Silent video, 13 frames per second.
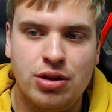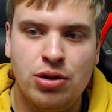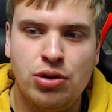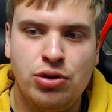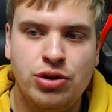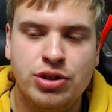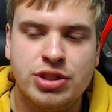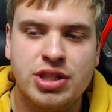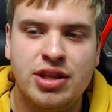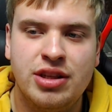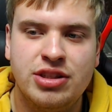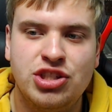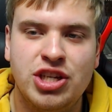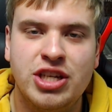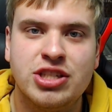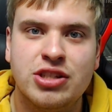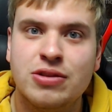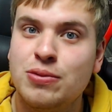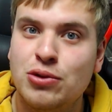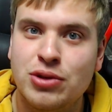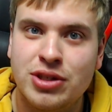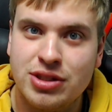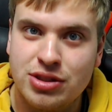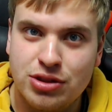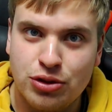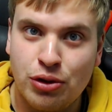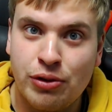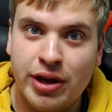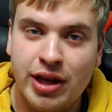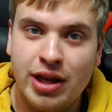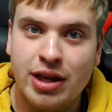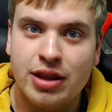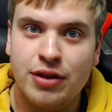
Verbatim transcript: learned Jason Voorhees story,